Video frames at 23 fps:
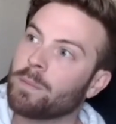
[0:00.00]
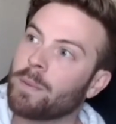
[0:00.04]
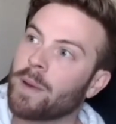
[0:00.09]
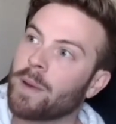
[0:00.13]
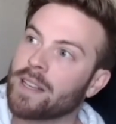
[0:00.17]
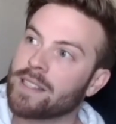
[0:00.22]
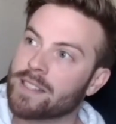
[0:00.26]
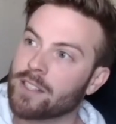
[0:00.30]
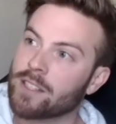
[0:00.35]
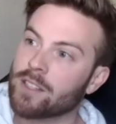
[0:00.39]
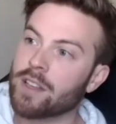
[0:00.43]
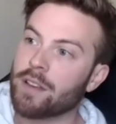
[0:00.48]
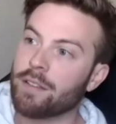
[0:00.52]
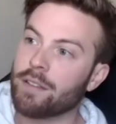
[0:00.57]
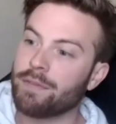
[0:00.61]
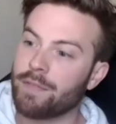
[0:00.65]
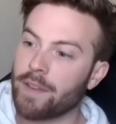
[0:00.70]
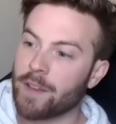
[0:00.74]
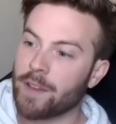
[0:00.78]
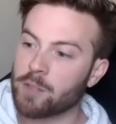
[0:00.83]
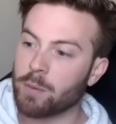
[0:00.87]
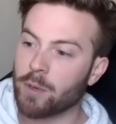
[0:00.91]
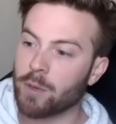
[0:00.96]
my skills at
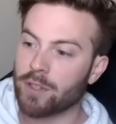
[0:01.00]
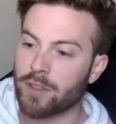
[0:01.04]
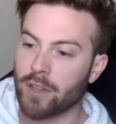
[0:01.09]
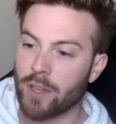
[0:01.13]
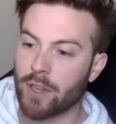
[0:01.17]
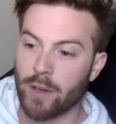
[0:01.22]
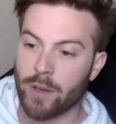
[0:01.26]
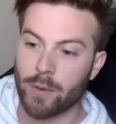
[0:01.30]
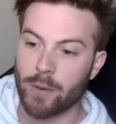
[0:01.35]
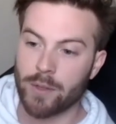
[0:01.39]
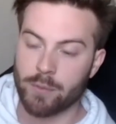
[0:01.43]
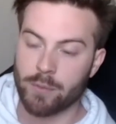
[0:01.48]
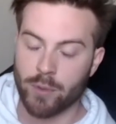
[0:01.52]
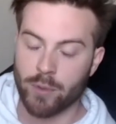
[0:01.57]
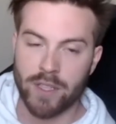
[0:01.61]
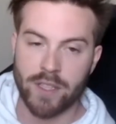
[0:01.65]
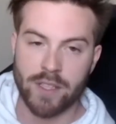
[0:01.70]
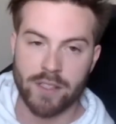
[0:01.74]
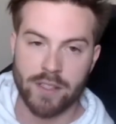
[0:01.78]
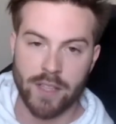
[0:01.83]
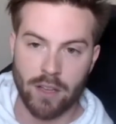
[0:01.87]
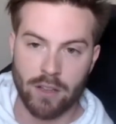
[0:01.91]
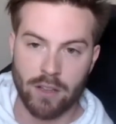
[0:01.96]
Facebook, though, it was pretty
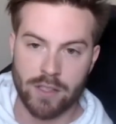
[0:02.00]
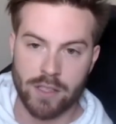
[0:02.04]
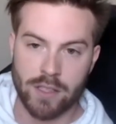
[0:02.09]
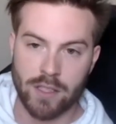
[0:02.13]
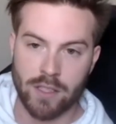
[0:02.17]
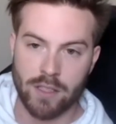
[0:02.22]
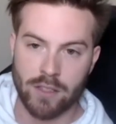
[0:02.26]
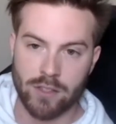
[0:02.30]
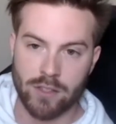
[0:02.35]
salesy.